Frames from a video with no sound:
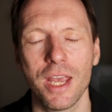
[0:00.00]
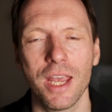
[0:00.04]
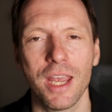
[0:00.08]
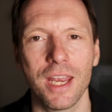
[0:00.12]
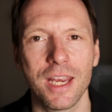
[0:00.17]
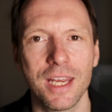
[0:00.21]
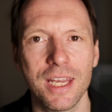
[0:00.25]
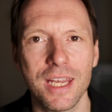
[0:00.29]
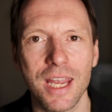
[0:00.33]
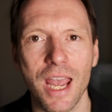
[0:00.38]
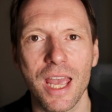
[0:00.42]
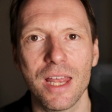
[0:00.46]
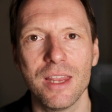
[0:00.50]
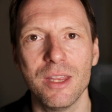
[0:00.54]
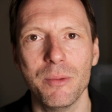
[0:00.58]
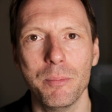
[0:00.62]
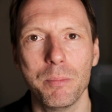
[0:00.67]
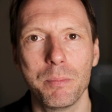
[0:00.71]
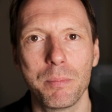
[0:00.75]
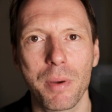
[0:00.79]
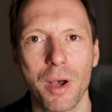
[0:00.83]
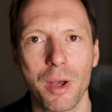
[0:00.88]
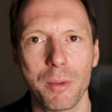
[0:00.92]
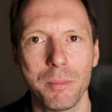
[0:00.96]
and get them
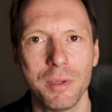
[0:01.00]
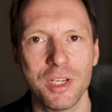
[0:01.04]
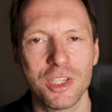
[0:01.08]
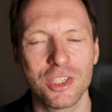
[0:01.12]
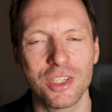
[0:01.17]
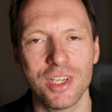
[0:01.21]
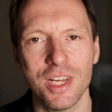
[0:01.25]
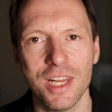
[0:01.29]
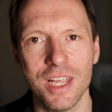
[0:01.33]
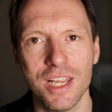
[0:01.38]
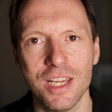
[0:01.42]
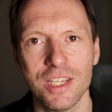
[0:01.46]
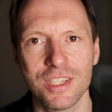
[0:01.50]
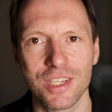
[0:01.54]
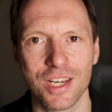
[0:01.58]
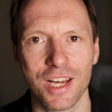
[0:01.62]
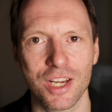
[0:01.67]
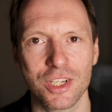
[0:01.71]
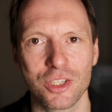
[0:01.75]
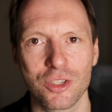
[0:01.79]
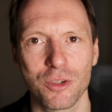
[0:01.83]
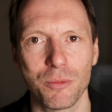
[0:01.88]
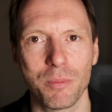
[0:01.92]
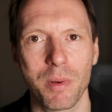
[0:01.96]
published in
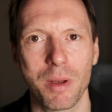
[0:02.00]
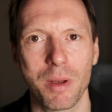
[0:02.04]
international